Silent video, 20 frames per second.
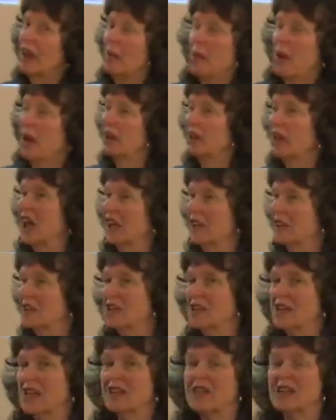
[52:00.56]
about
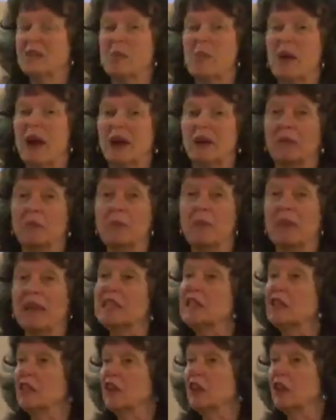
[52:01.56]
guns. It's about
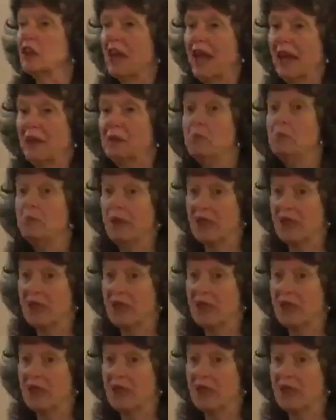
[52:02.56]
metal and